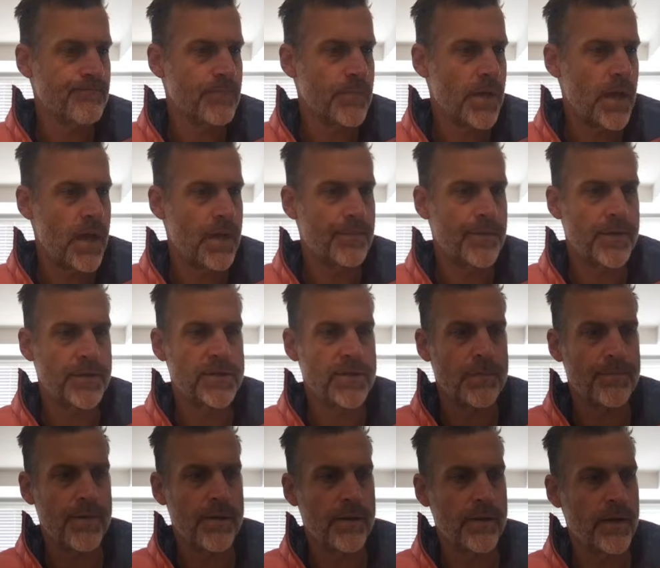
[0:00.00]
Happy to
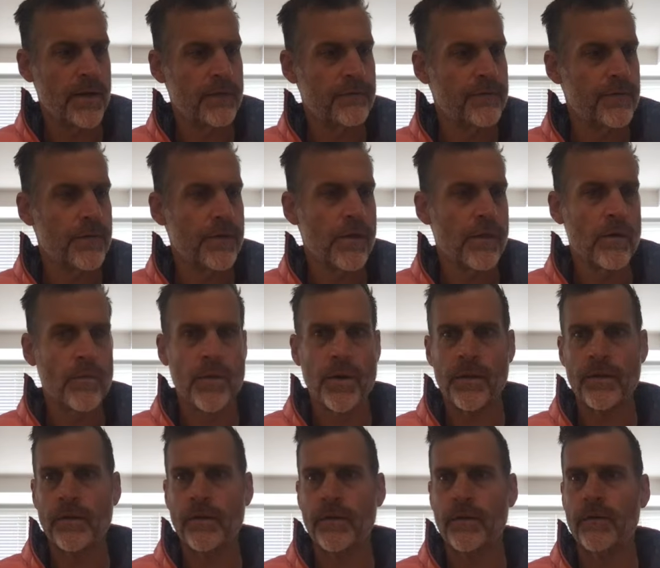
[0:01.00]
jump online for another one
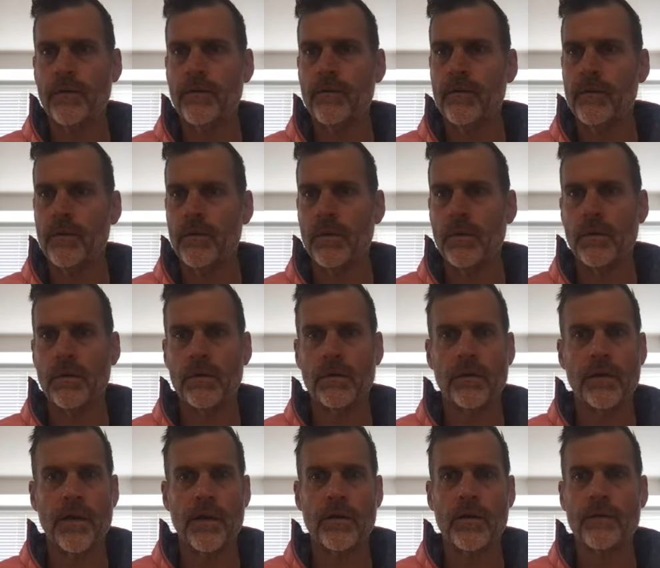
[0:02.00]
of these. We can
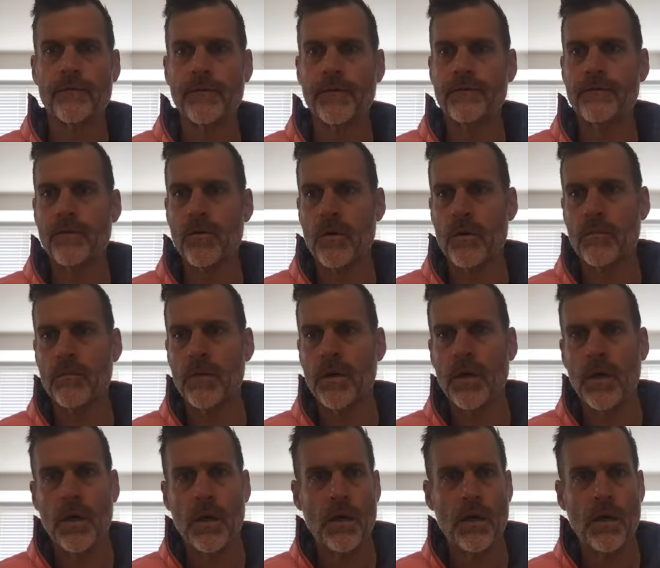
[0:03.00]
kind of go free form.